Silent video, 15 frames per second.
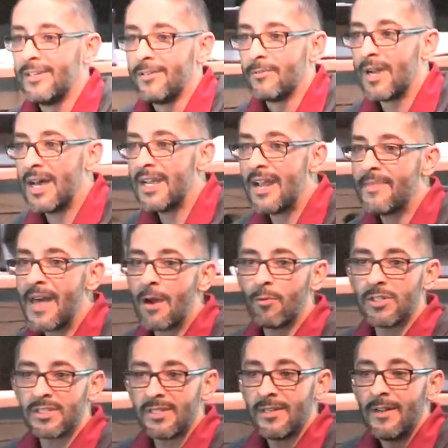right? And that
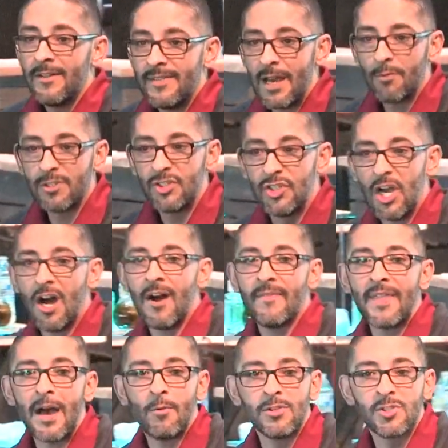was that was John.
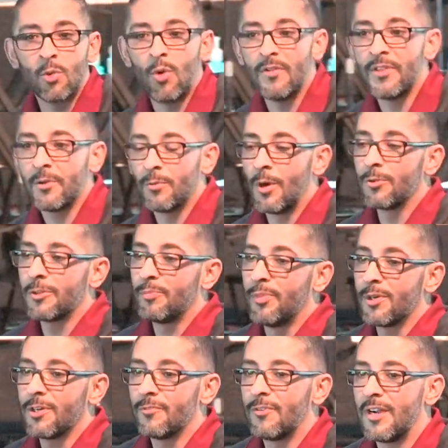That was the one that wrote the
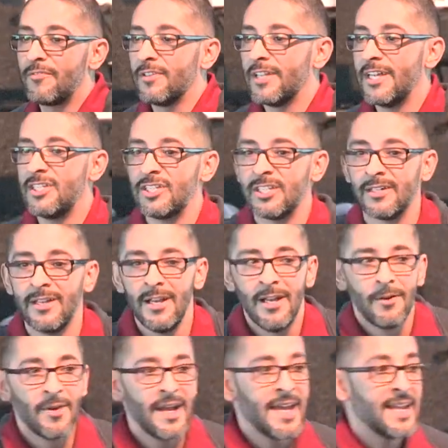book of Revelation,
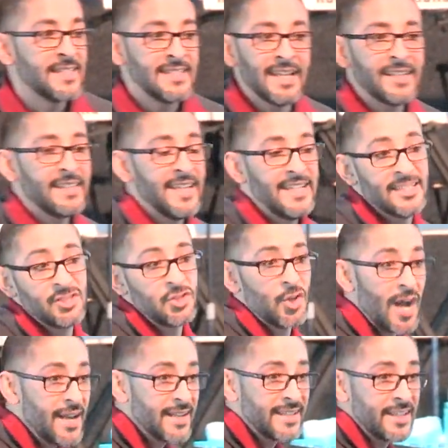right? And it's not that they didn't
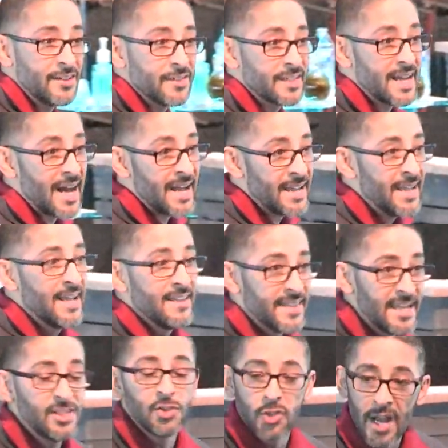try to kill the guy.
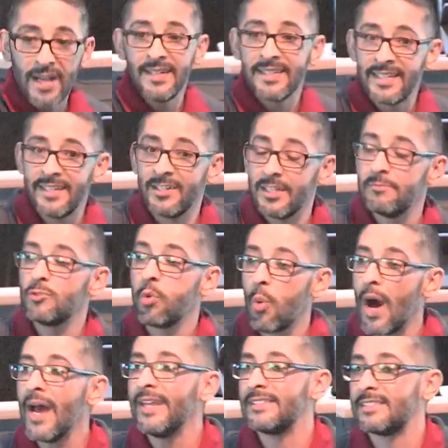They tried to kill him
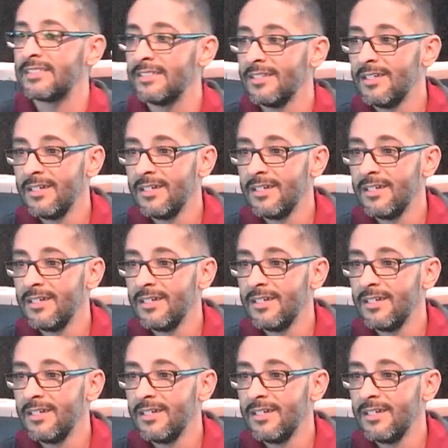twice.